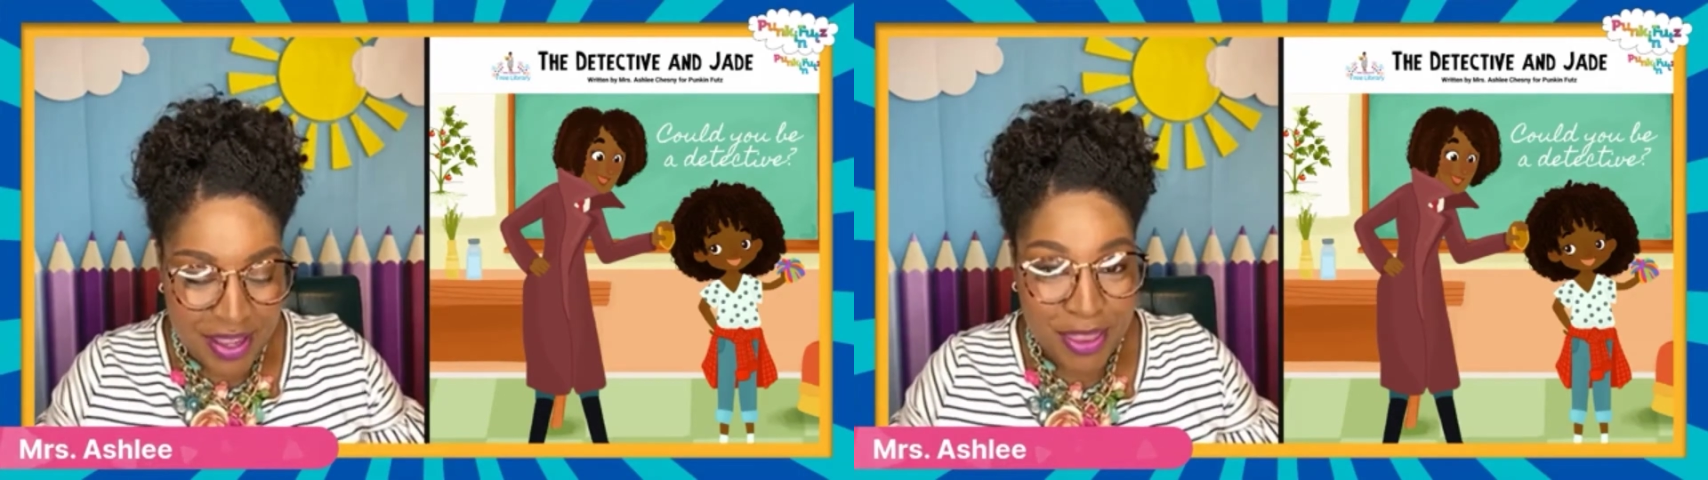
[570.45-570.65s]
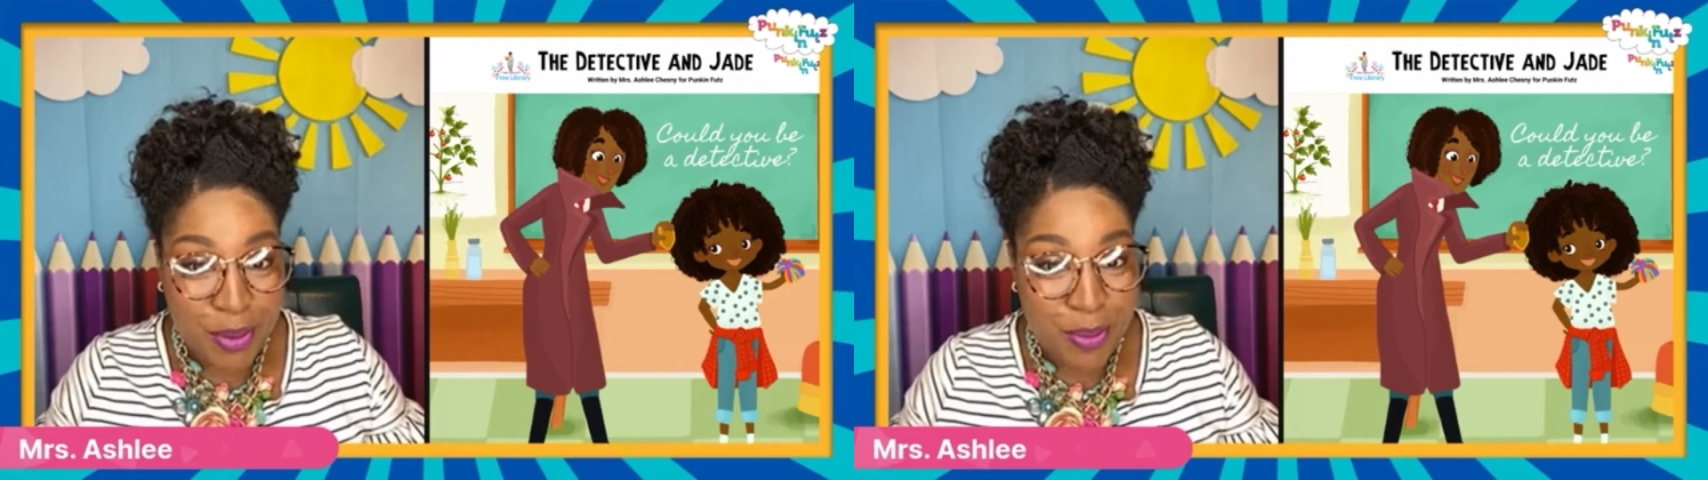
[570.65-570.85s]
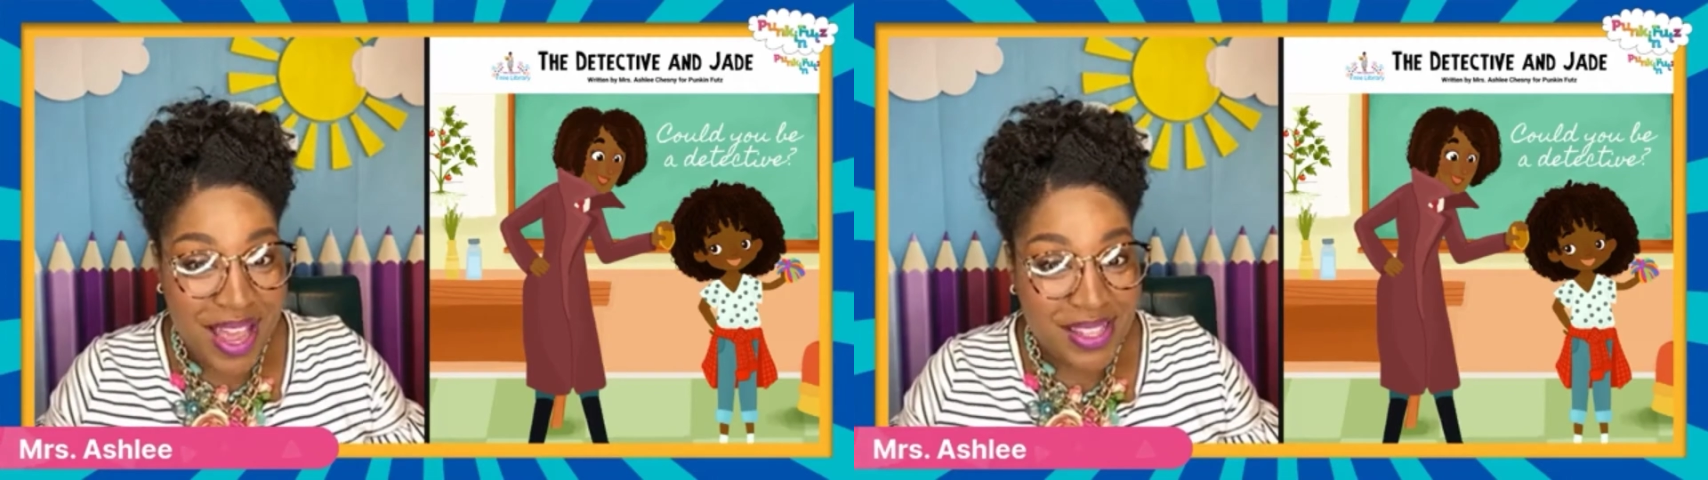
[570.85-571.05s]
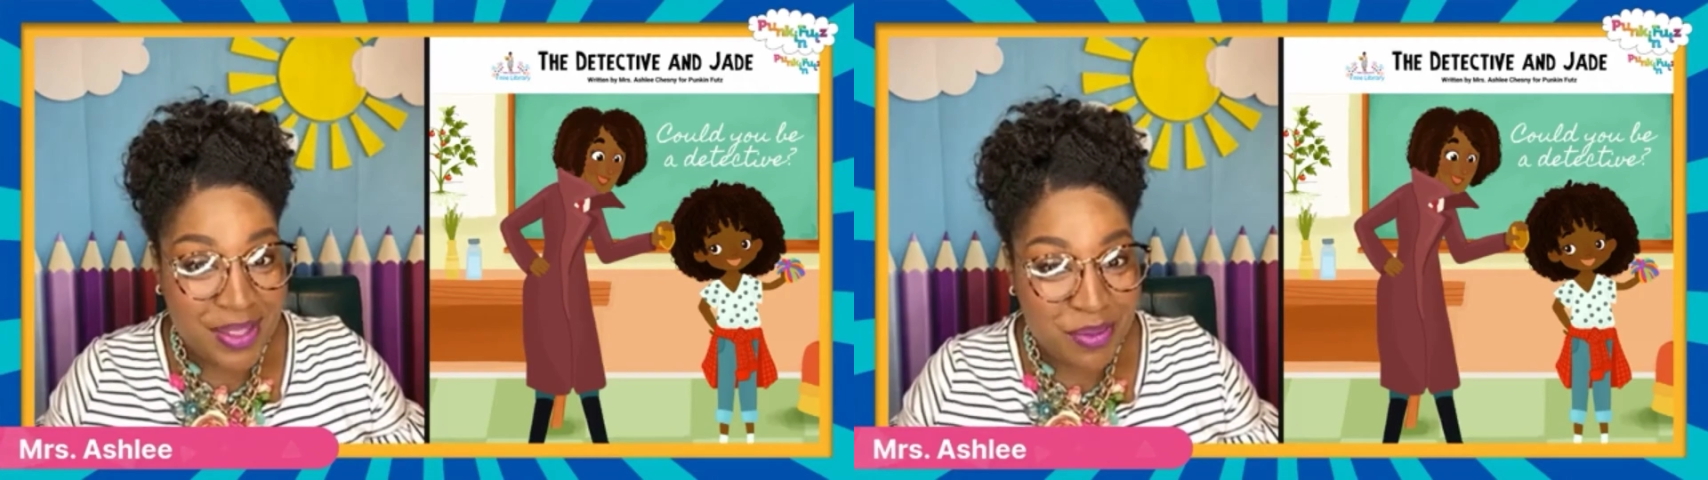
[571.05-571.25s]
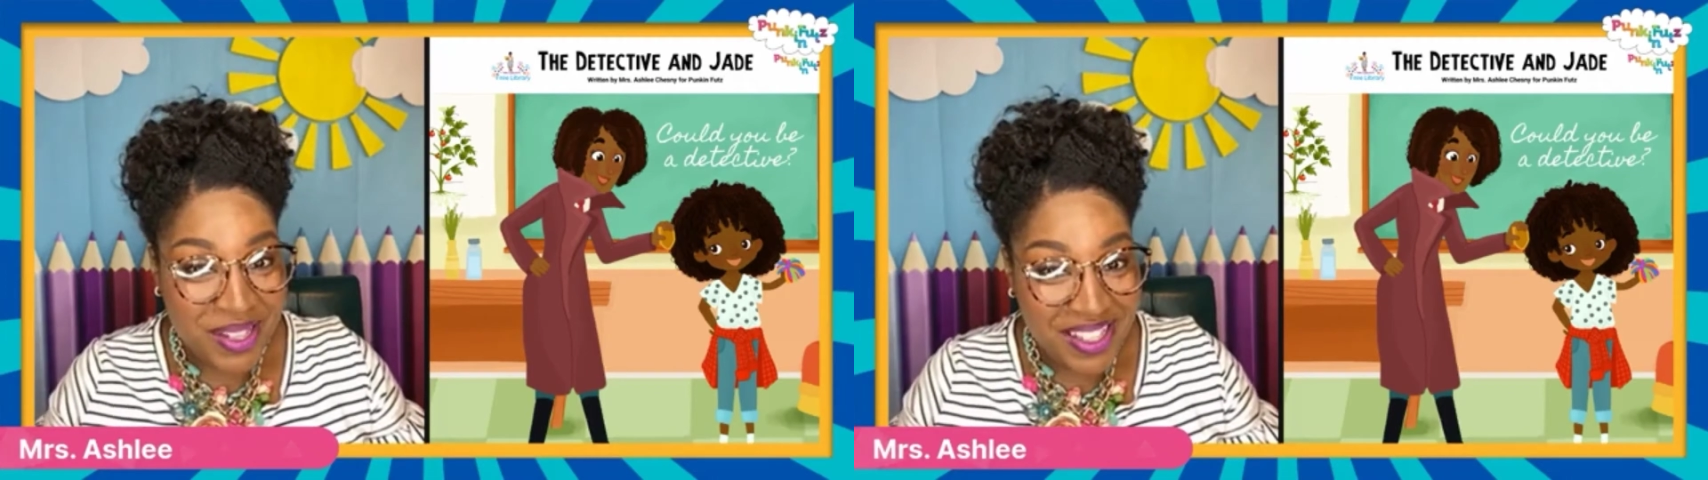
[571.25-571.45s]
the
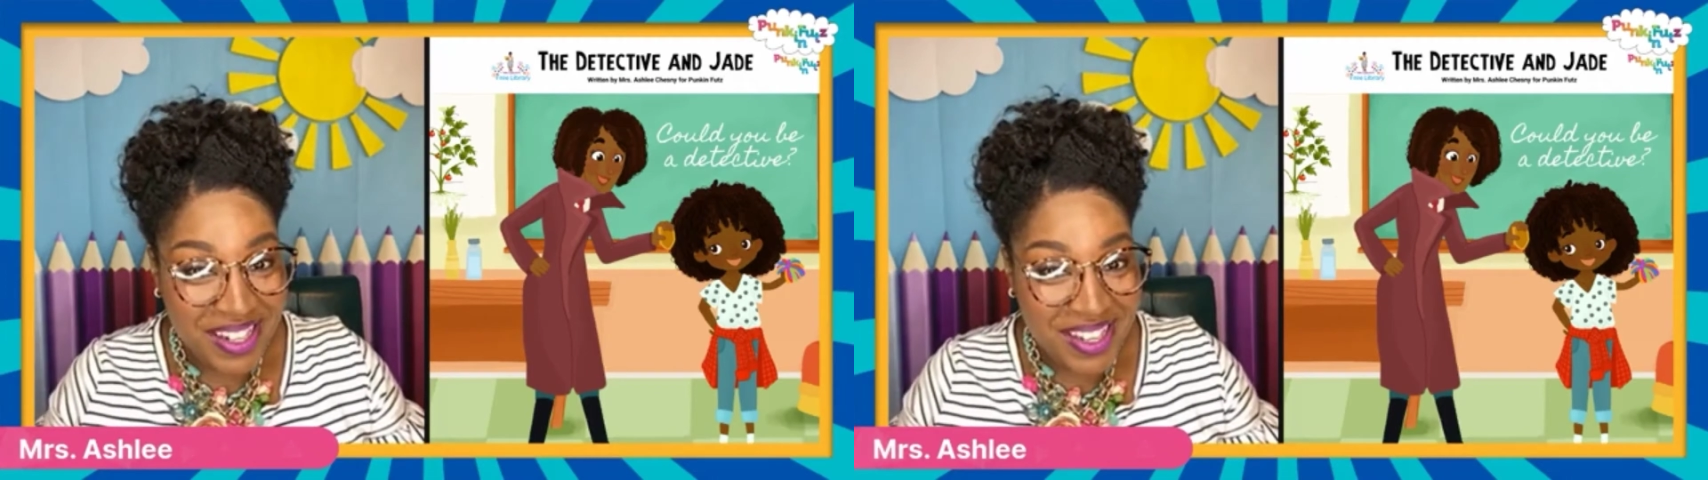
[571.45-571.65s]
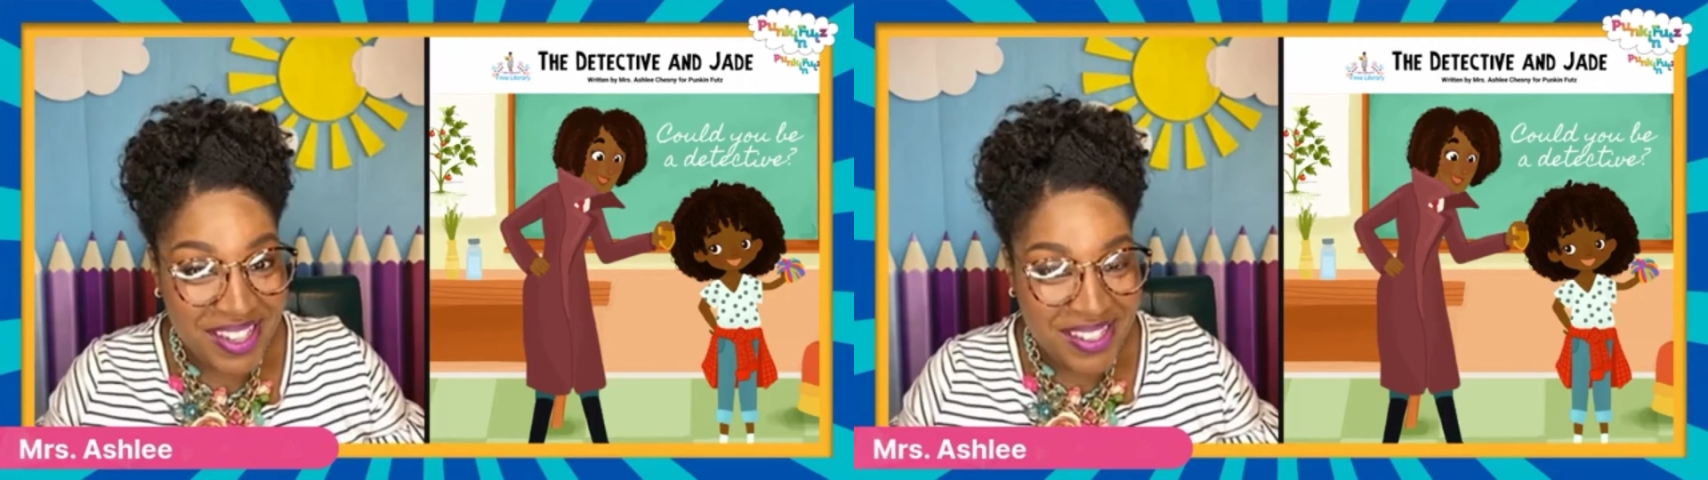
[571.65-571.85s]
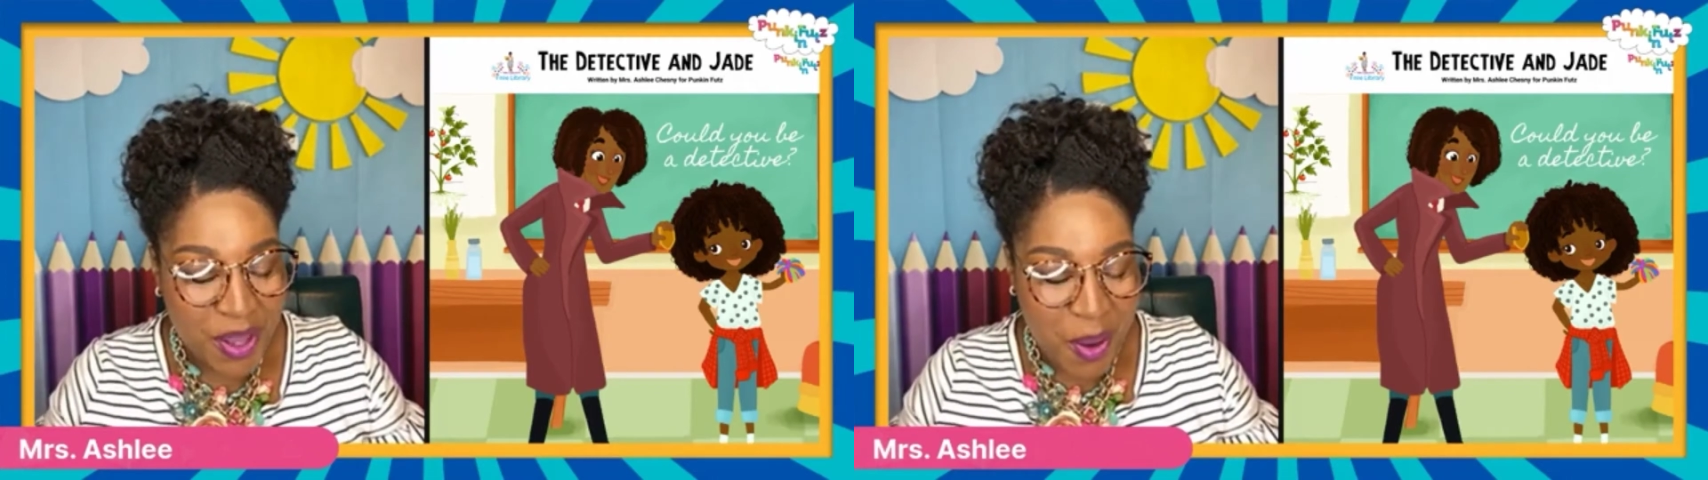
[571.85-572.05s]
possibilities